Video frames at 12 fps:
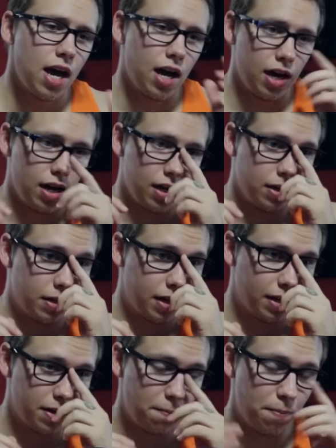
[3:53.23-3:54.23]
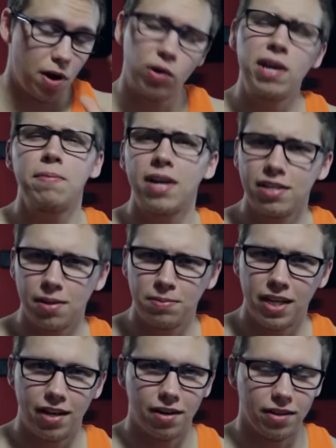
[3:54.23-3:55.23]
But I'll keep you guys
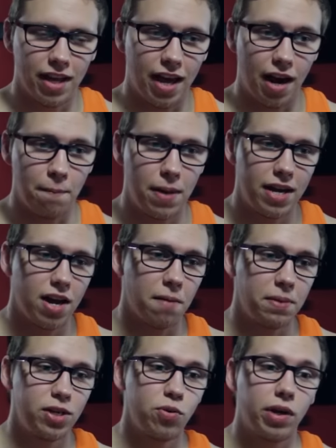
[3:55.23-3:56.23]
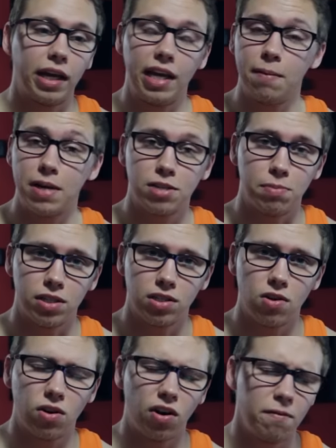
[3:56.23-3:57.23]
updated on that. I may not be doing EMS much
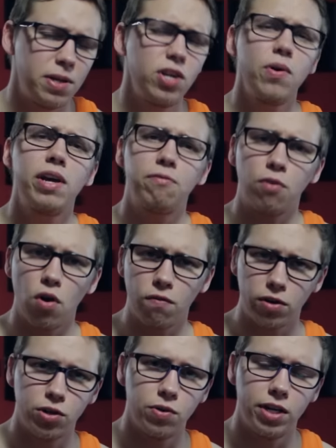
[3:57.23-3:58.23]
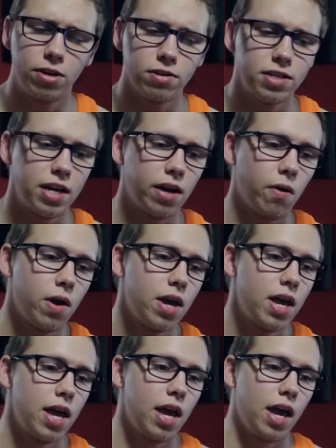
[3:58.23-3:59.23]
longer. I've been doing it for over 2 years now,
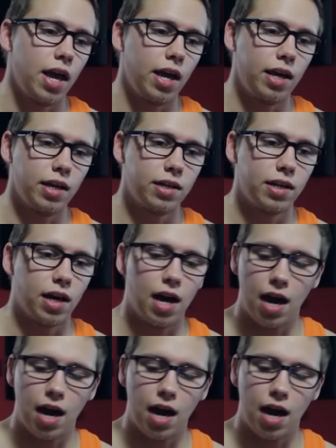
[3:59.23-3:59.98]
and